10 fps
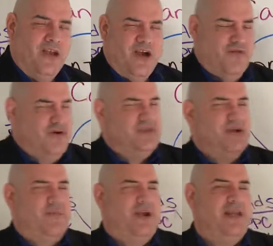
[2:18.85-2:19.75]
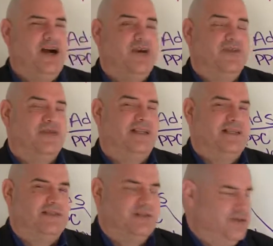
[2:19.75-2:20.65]
Of course, there are many other
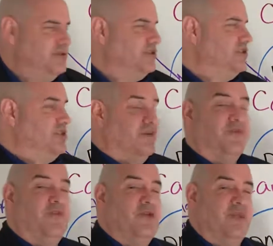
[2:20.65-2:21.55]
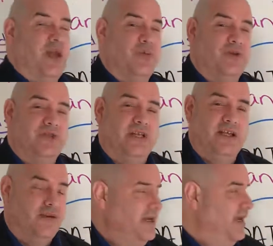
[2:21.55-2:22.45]
lists. Those are just a few that I posted
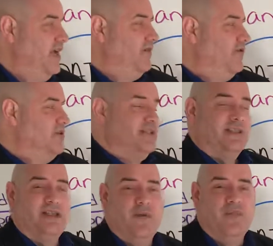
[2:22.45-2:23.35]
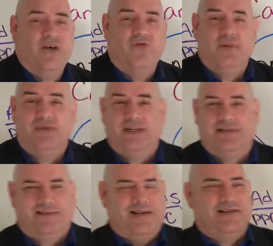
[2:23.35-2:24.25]
here. And of course, at the top, you have
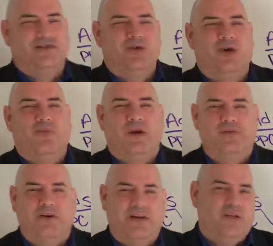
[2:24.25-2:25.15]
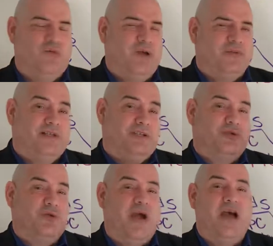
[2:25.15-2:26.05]
websites. That's your website or any website
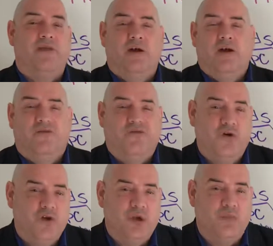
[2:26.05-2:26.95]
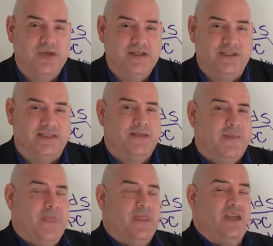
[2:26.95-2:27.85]
that you have for your business.
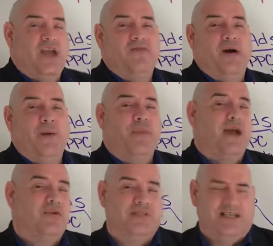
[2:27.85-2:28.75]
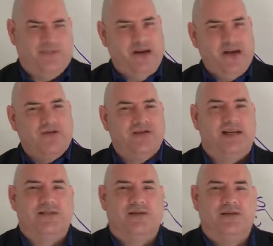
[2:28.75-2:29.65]
Then you have microsites.
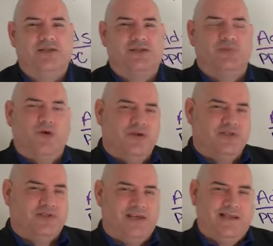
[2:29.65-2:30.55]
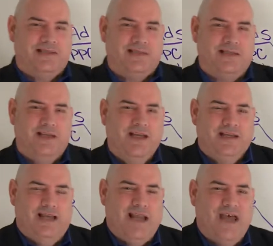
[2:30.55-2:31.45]
Microsites are just smaller sites
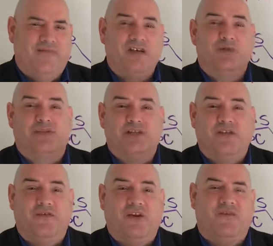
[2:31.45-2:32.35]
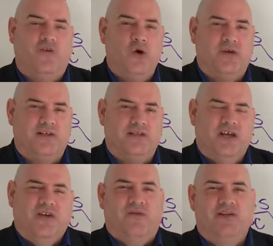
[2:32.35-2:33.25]
that have a specific focus.
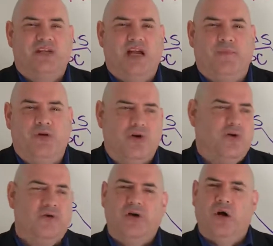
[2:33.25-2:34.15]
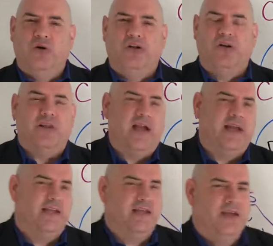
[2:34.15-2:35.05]
For example, Coca-Cola or
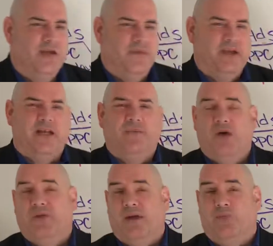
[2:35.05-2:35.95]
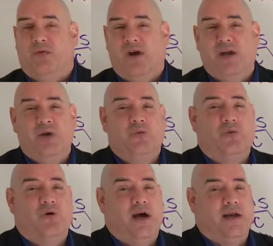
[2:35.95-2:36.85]
Nike may come out with a brand new
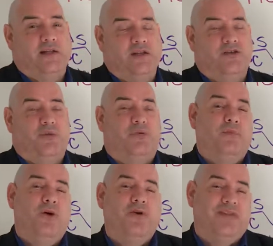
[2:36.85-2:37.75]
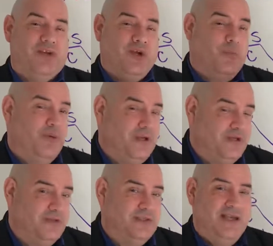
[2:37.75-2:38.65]
product, and to promote it, they'll
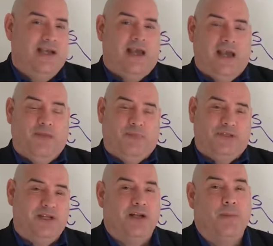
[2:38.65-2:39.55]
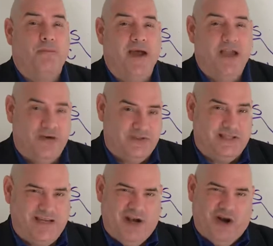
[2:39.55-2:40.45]
build a particular
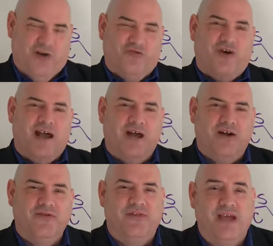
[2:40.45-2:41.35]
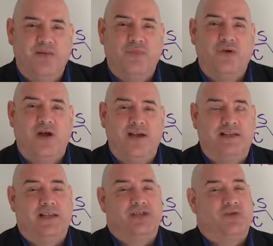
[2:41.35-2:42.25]
microsite around that product
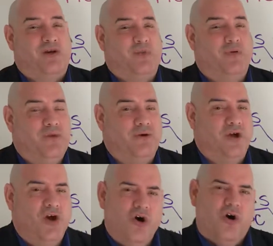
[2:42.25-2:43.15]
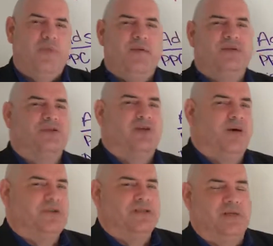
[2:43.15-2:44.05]
that they're trying to promote. Or maybe
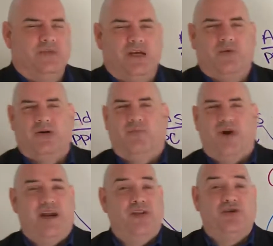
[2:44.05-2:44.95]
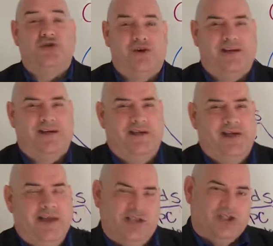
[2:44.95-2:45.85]
Starbucks comes out with a brand new drink,
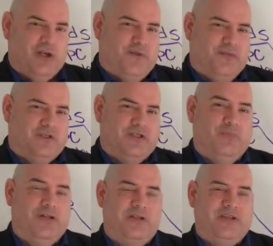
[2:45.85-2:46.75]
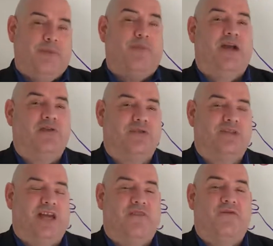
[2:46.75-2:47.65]
and Starbucks builds a
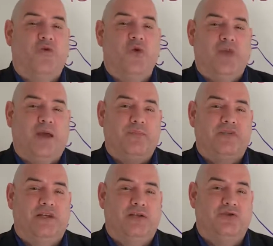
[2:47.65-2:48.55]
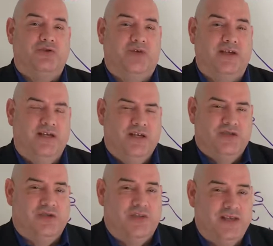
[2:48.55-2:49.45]
microsite for that particular drink
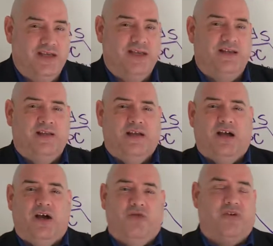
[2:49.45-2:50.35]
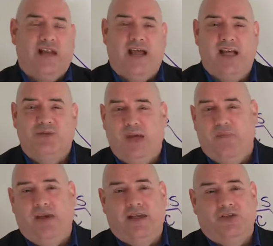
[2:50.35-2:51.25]
so that they can run ads
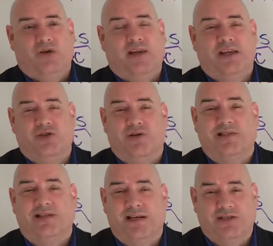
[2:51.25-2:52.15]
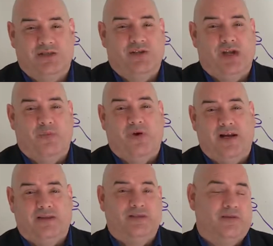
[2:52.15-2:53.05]
maybe and try to get your attention to that
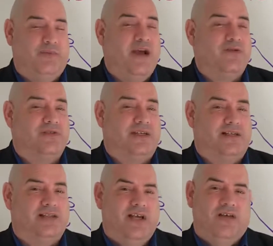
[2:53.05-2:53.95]
product. Those are microsites.